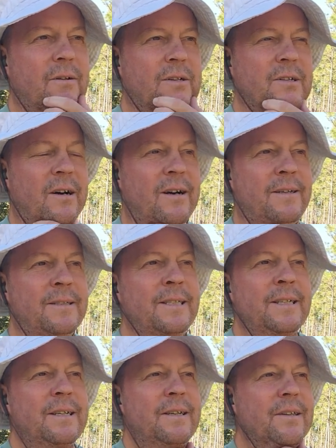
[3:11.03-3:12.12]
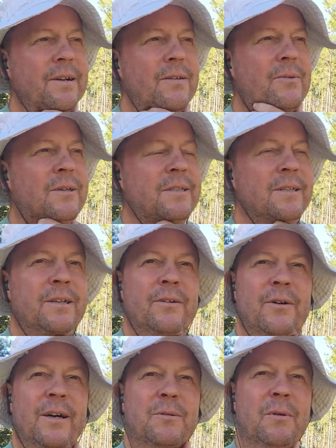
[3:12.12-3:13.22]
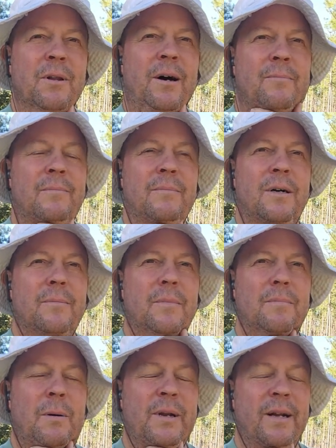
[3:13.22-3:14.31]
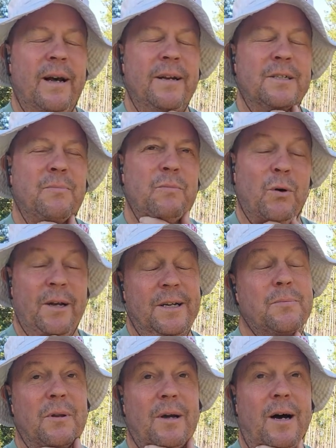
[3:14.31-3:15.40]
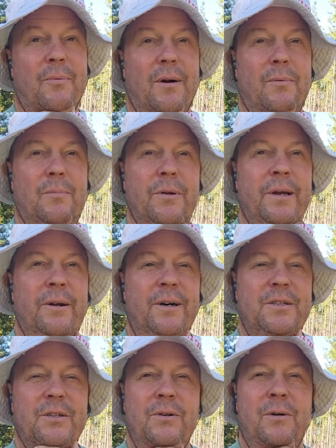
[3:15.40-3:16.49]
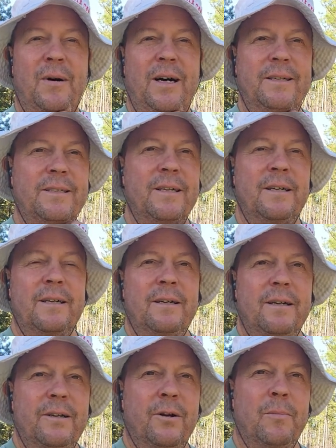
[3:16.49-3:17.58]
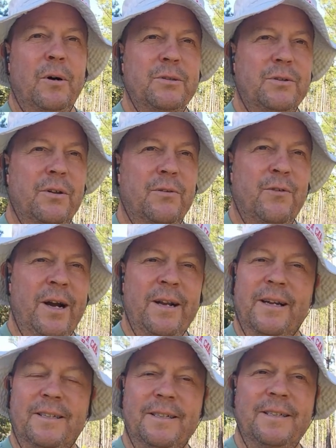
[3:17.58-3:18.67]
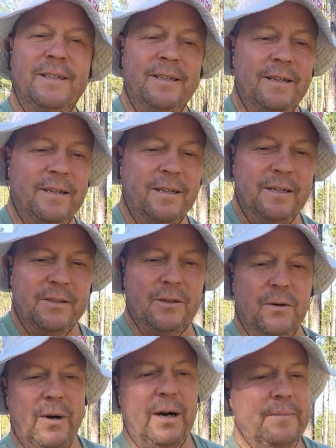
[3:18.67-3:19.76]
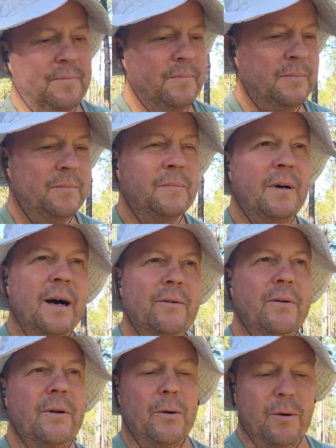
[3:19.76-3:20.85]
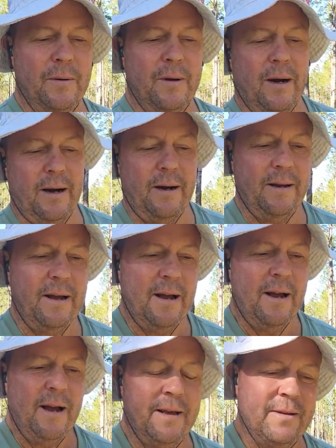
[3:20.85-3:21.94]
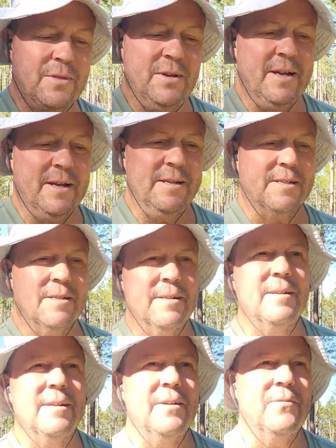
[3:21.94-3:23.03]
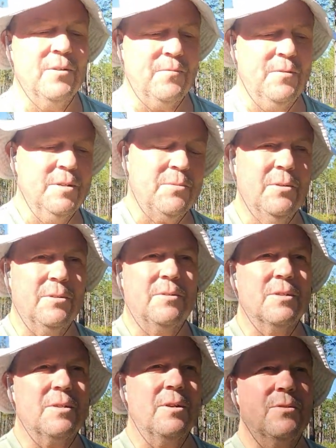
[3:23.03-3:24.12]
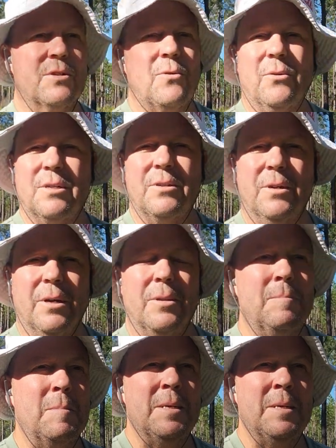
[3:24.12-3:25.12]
Qatar? They're the ones that give Hezbollah, Hezbollah probably, and also Hamas, most of their financing. So I don't know. And the thing is that if Israel just goes scorched earth,